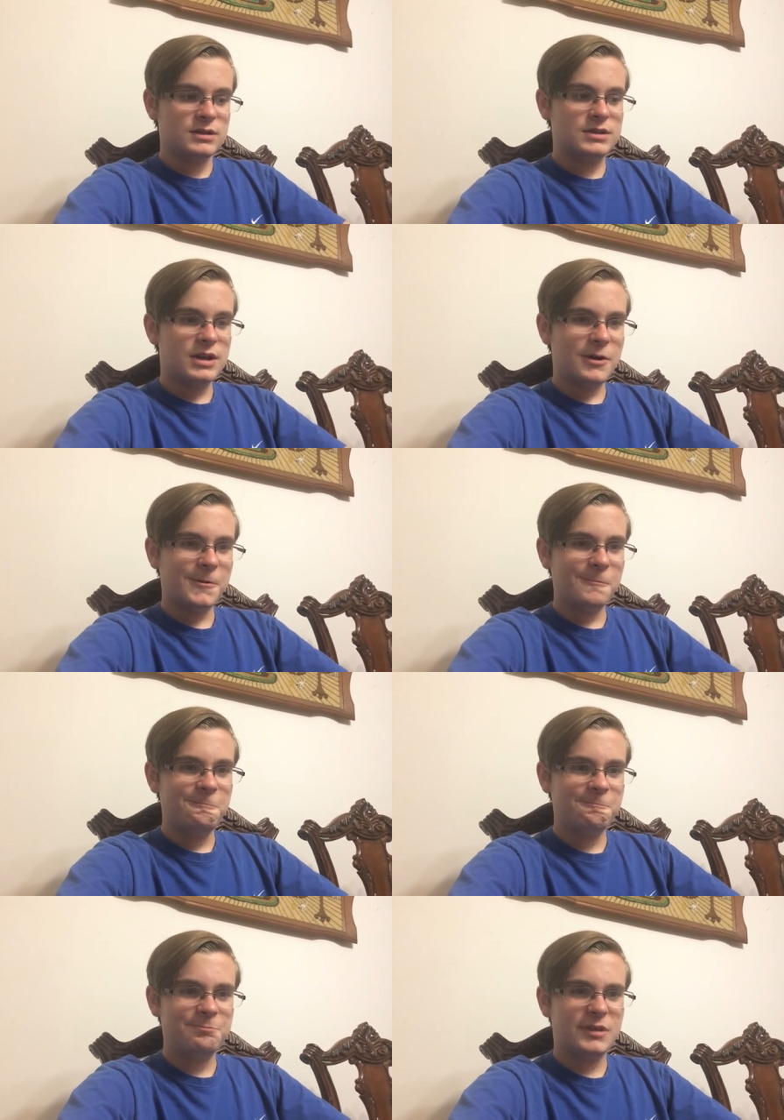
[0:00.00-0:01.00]
So,
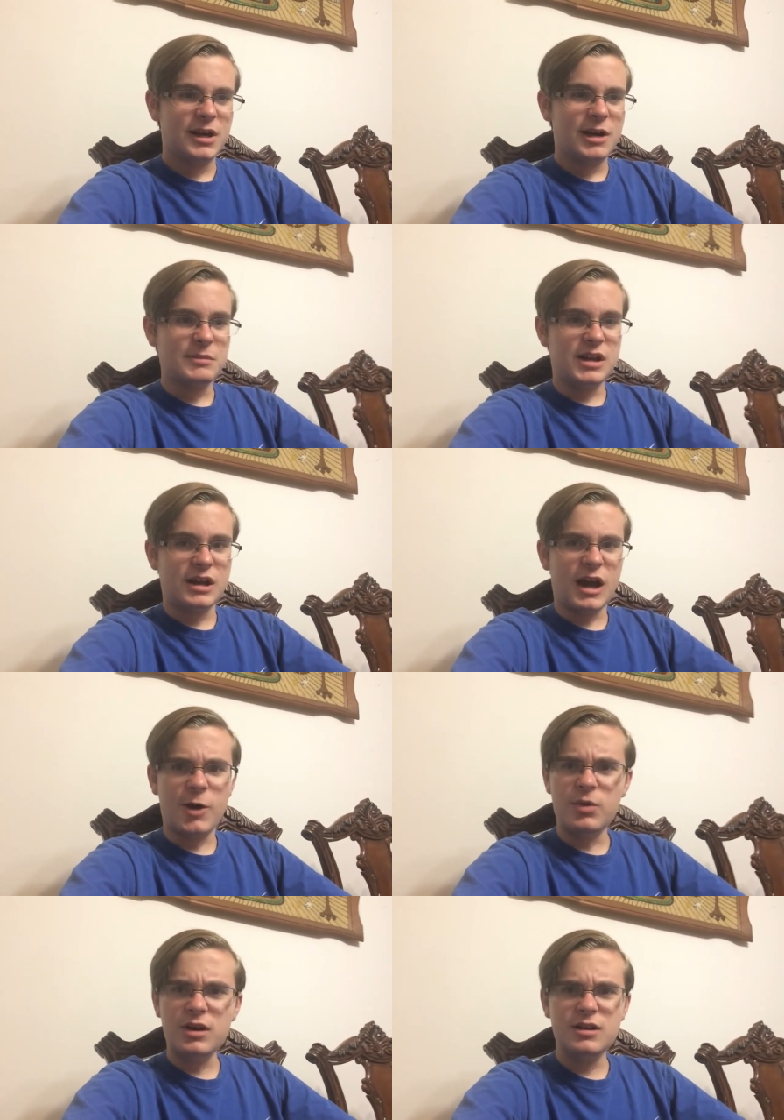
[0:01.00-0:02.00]
I mean,
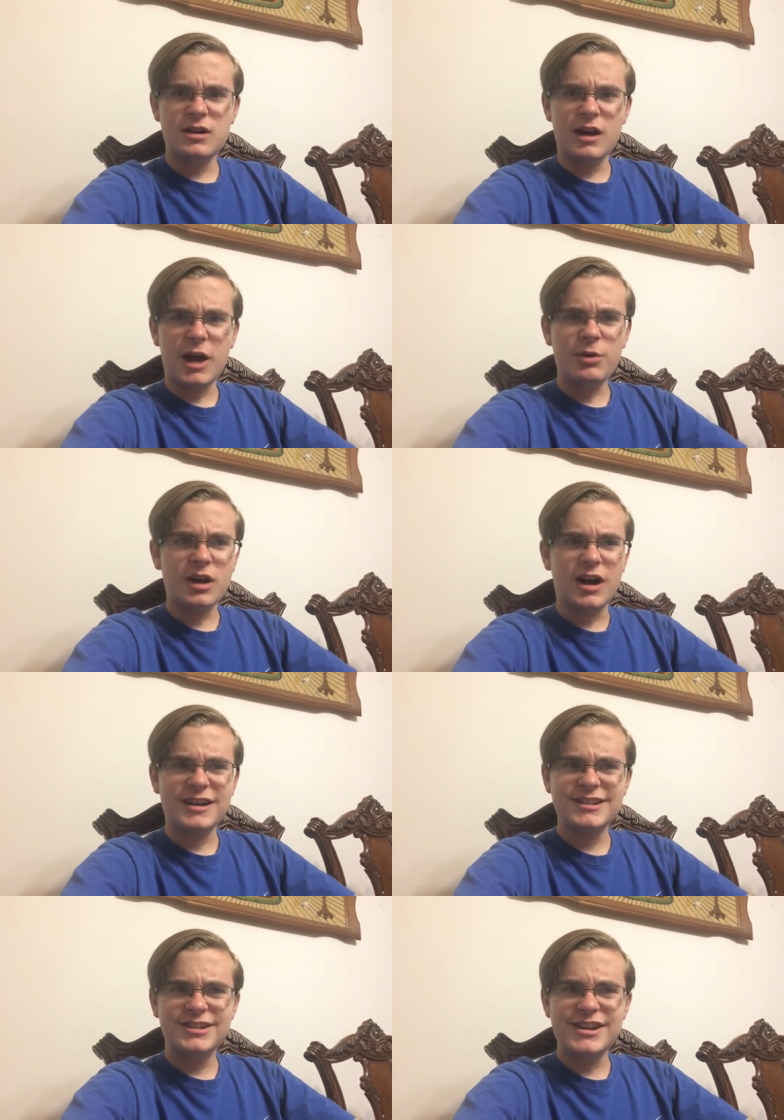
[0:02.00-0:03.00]
I wouldn't, I would
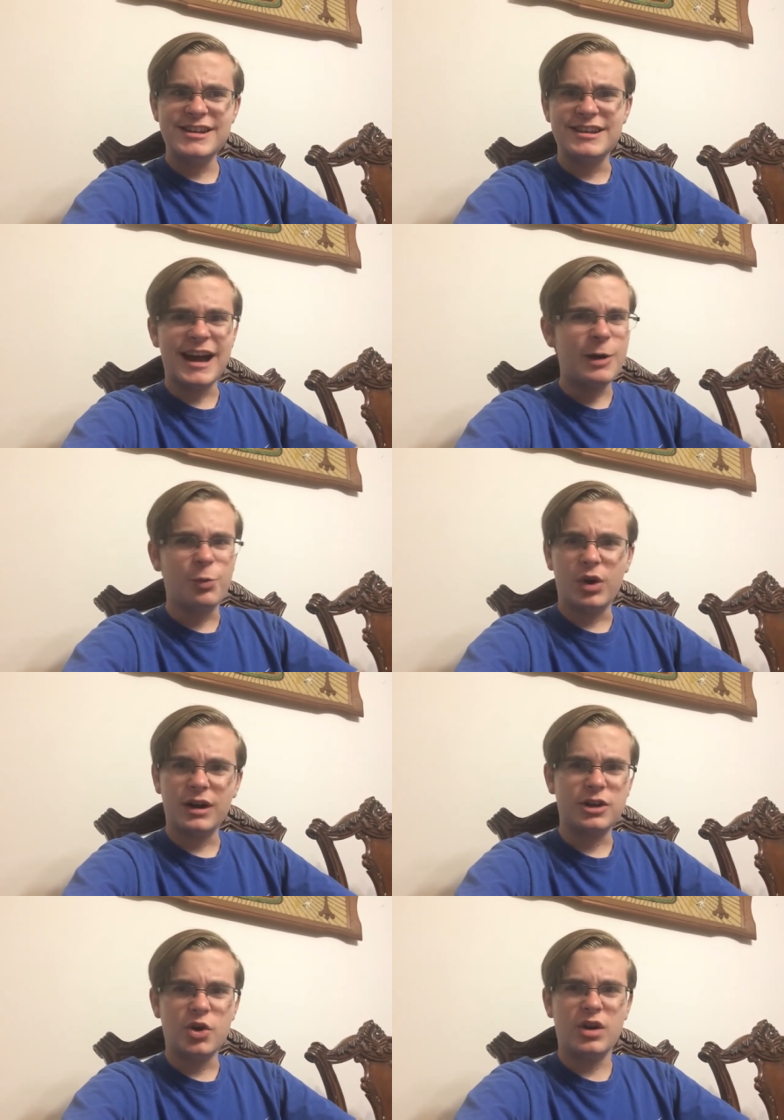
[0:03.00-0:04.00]
honestly not
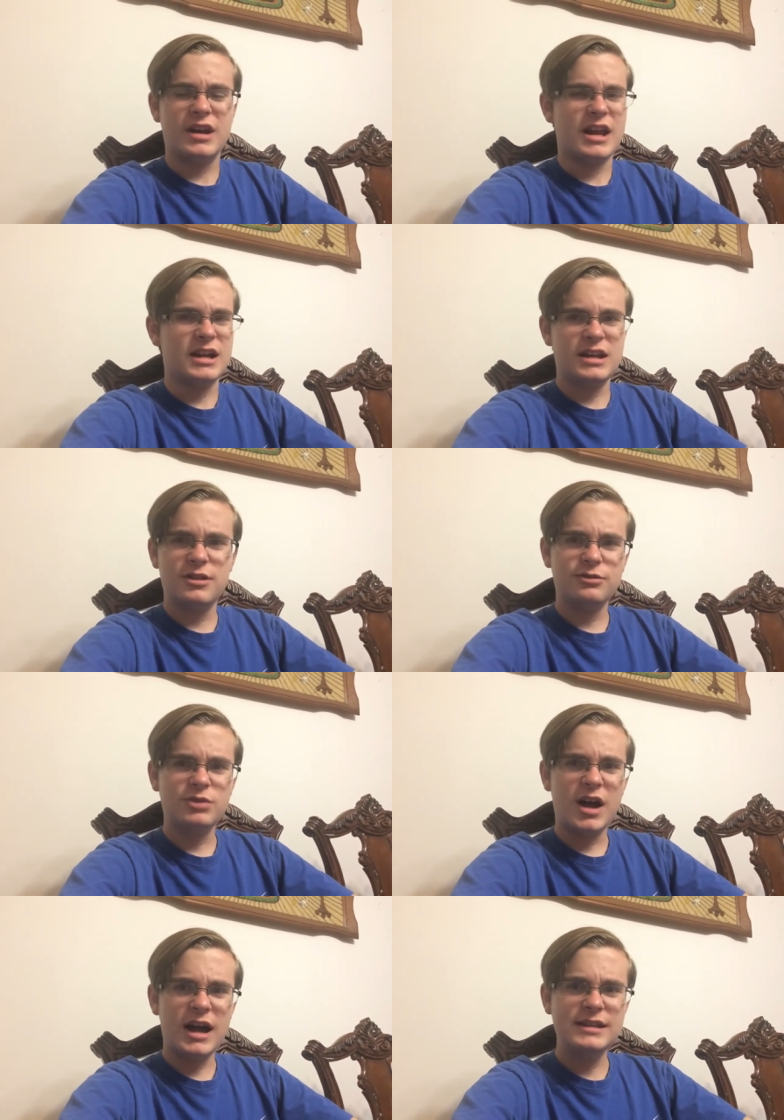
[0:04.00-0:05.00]
want to go on any of the
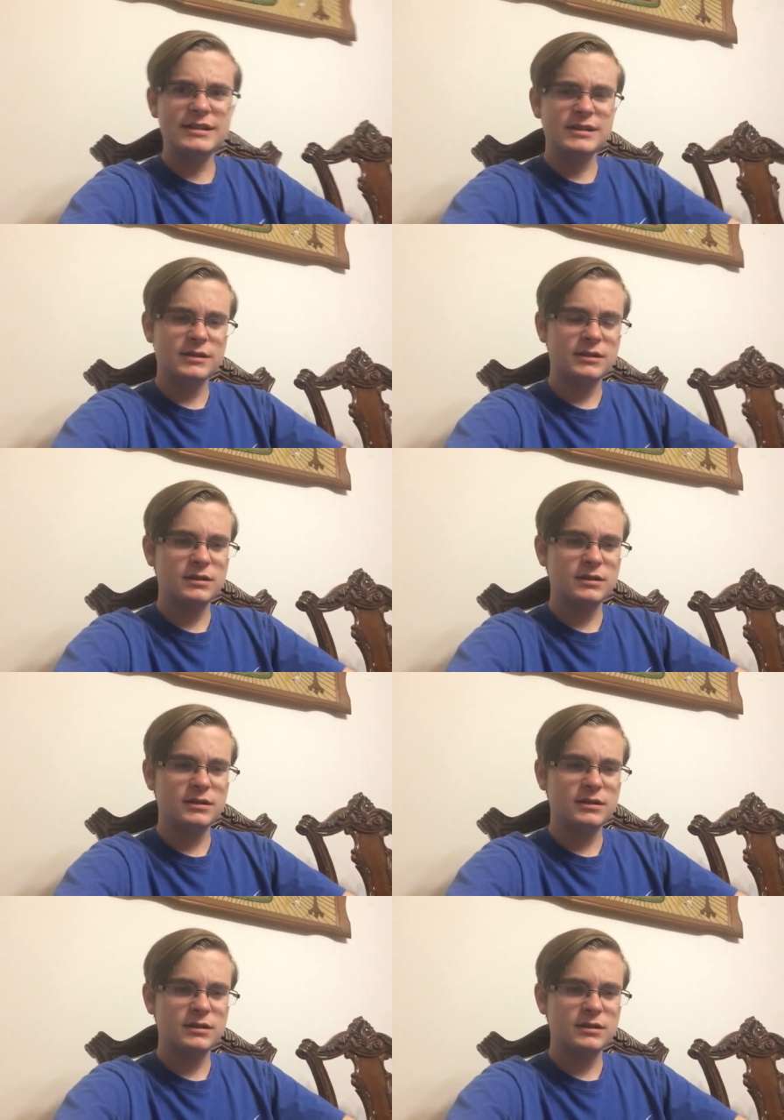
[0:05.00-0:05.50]
rides.